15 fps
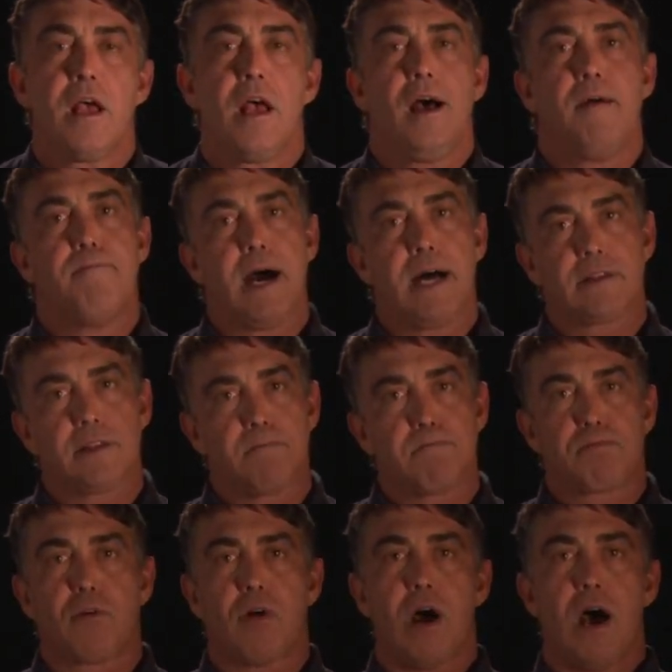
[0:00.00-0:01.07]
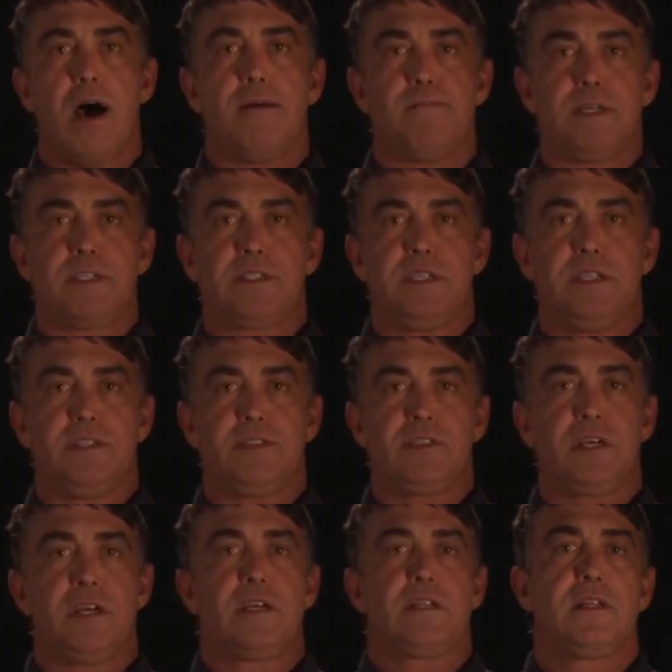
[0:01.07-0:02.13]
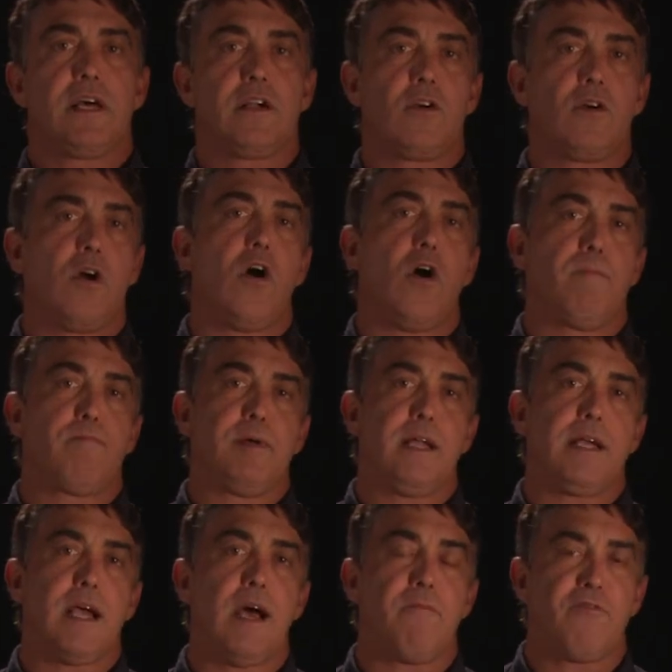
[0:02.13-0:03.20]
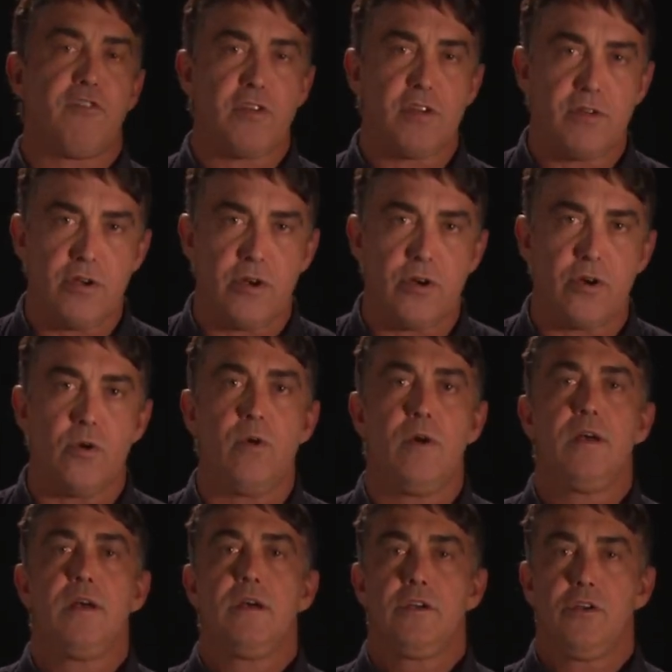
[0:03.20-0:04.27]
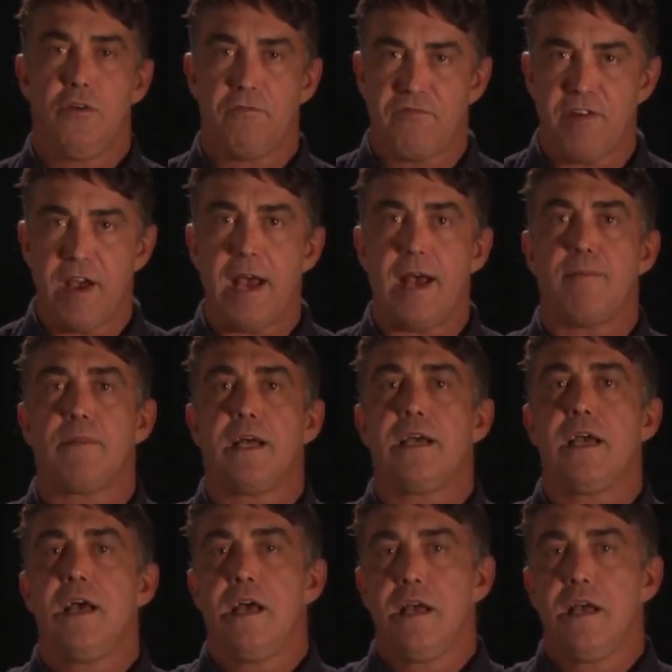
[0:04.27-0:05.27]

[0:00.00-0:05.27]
about the promises that are opening up for you, your family,